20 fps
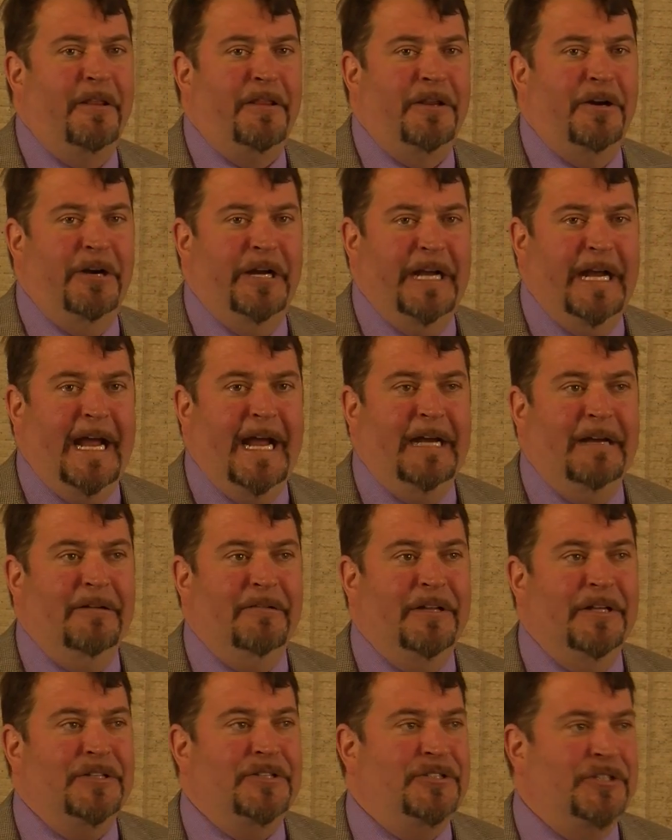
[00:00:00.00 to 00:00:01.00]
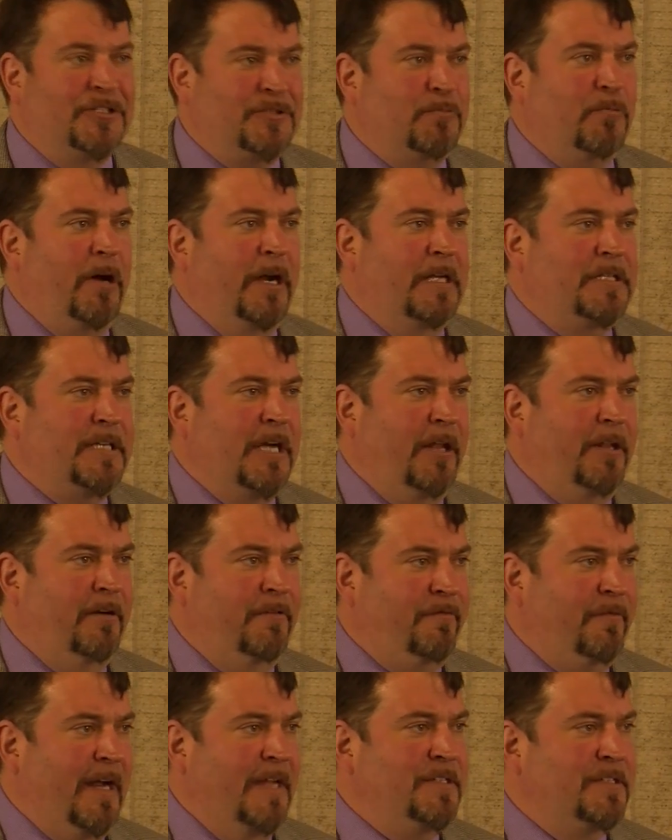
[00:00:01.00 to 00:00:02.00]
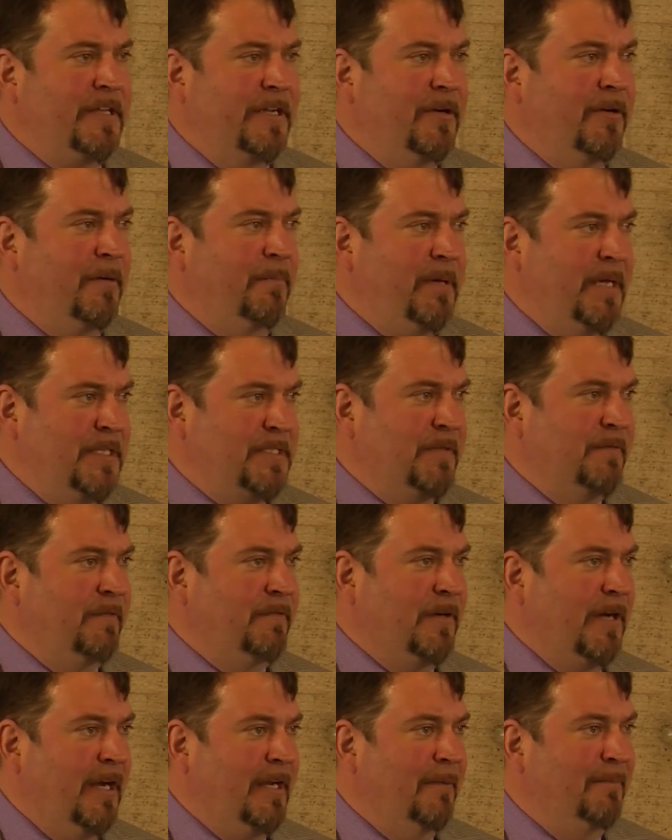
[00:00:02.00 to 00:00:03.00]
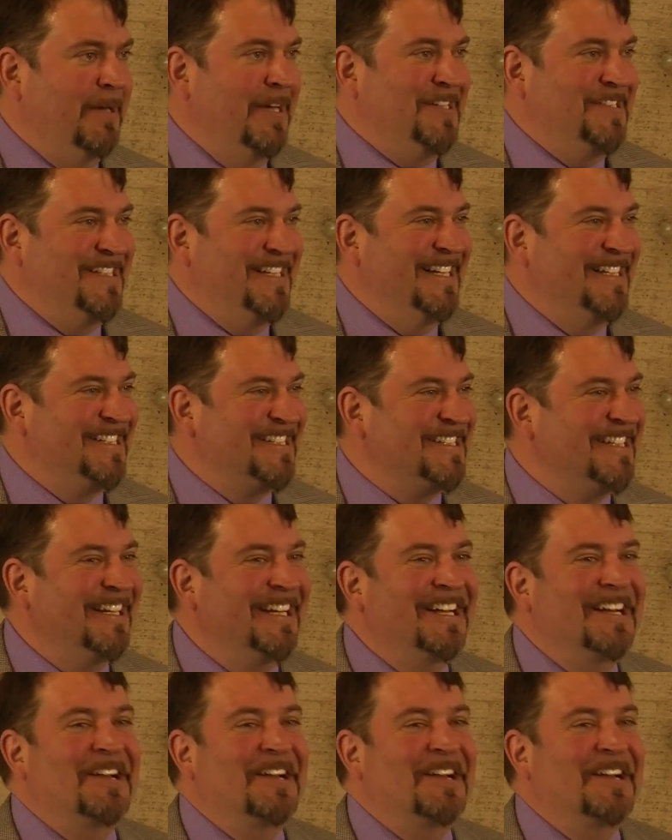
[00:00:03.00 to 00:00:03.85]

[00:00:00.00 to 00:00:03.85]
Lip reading: 38 that just want to tell their friends they own a piece of a vodka business.